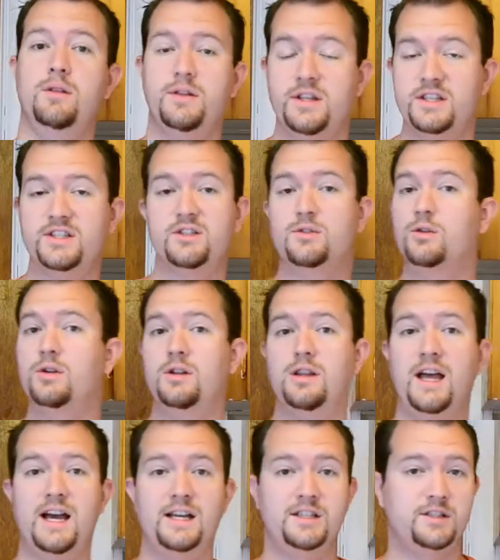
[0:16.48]
this is going to
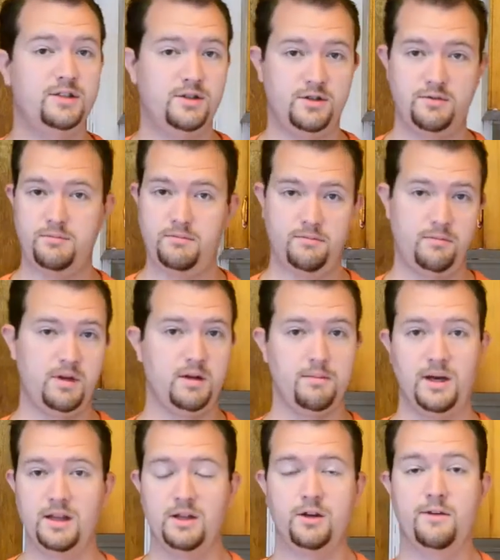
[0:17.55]
last just me and
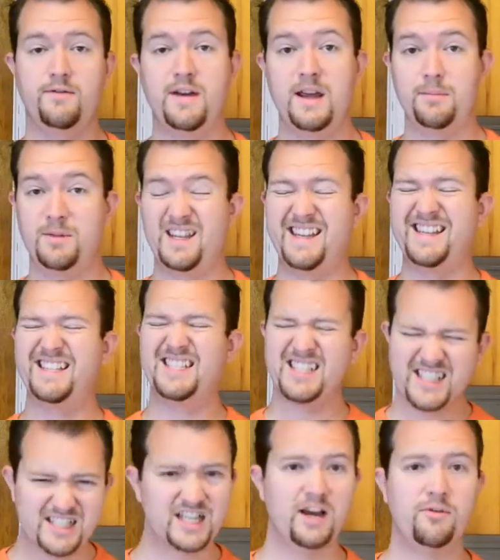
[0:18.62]
my little family
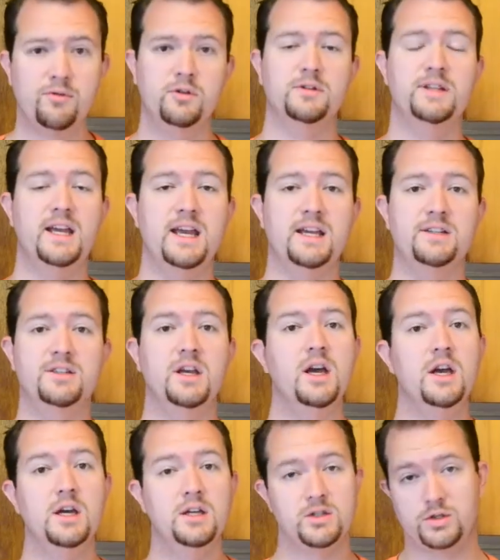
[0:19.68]
several days.
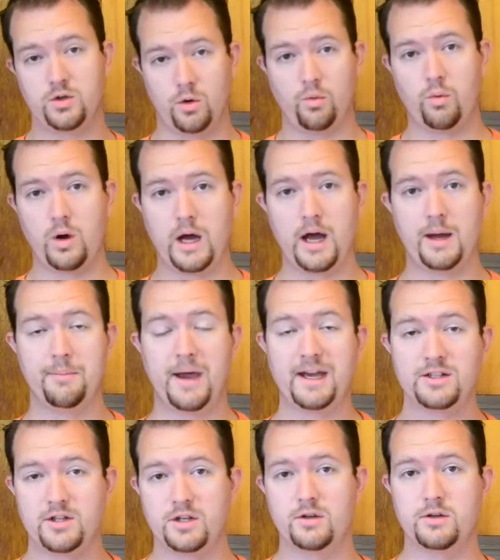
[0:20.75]
So what I'm
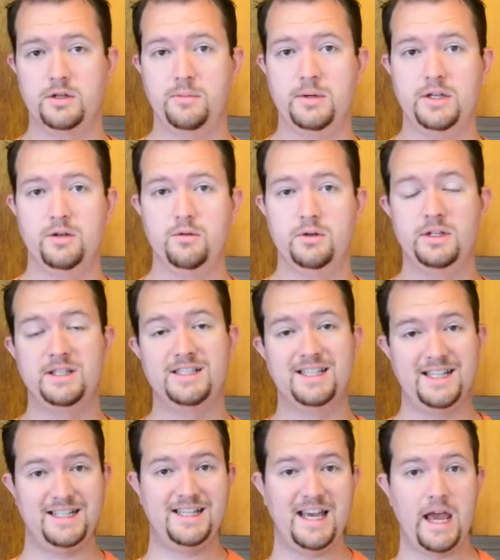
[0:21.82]
actually going to be doing is
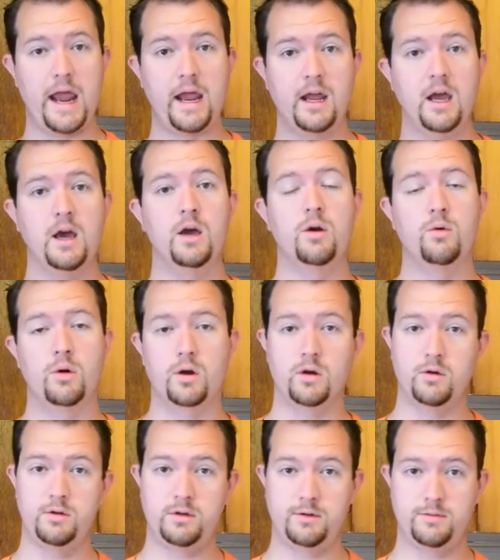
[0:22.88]
today, we're
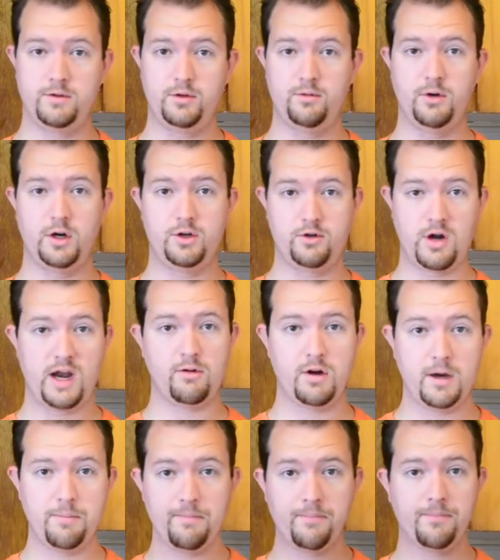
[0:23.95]
going to do our dry
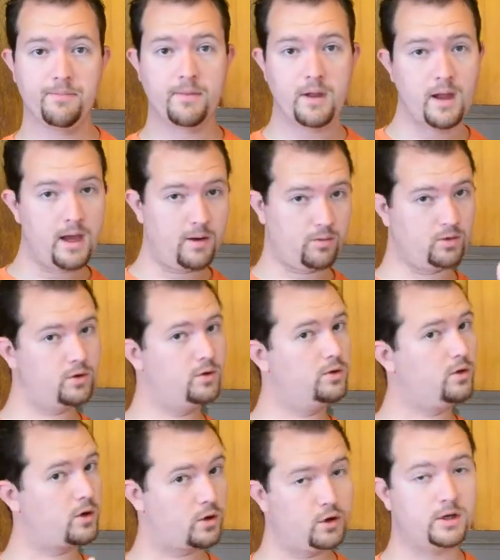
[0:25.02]
rub and we're going to
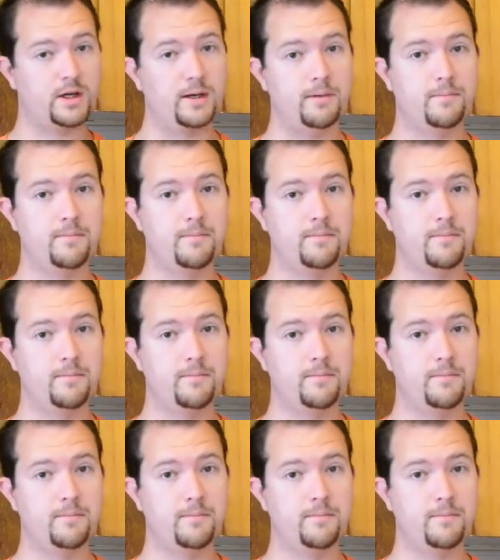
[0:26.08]
do our cooking.